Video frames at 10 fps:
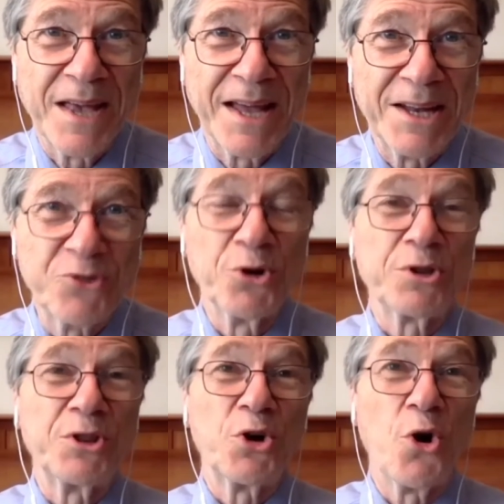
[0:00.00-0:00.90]
and it
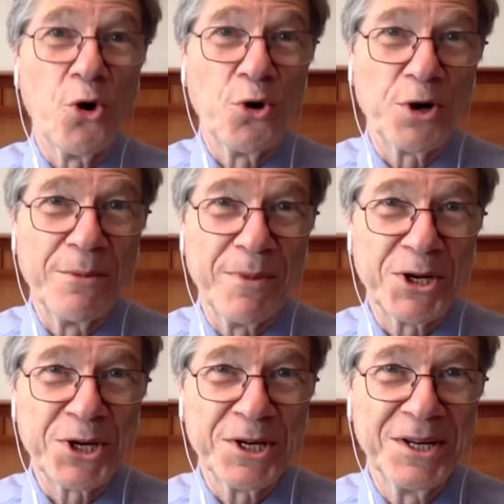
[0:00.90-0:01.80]
took the Coal
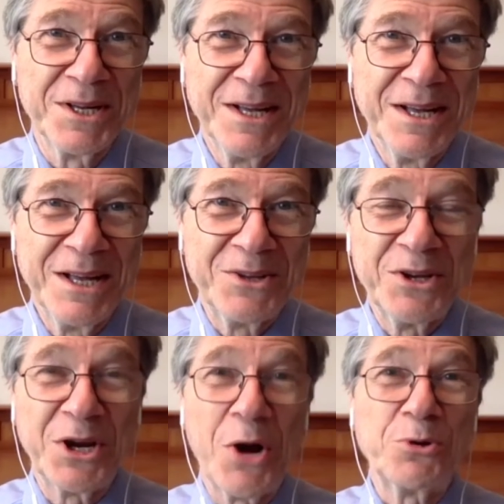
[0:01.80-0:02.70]
Commission
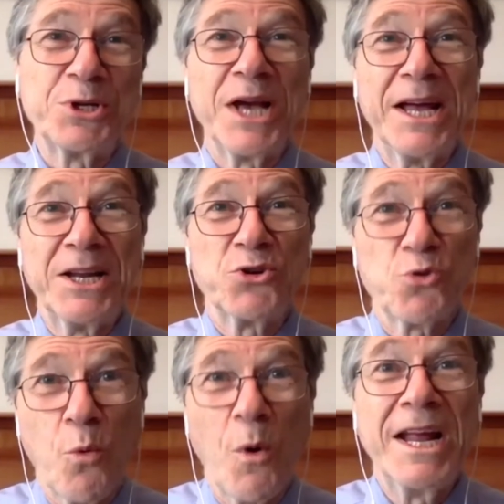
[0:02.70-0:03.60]
to negotiate a
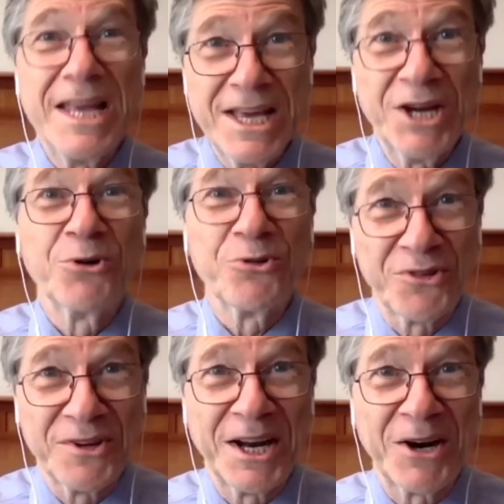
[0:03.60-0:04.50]
20-year
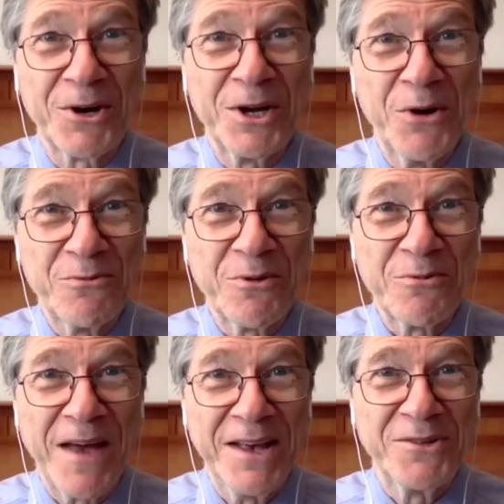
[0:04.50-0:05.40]
scenario for
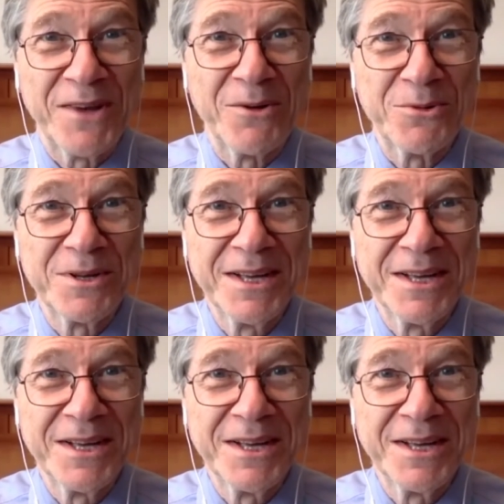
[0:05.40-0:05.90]
phase-out.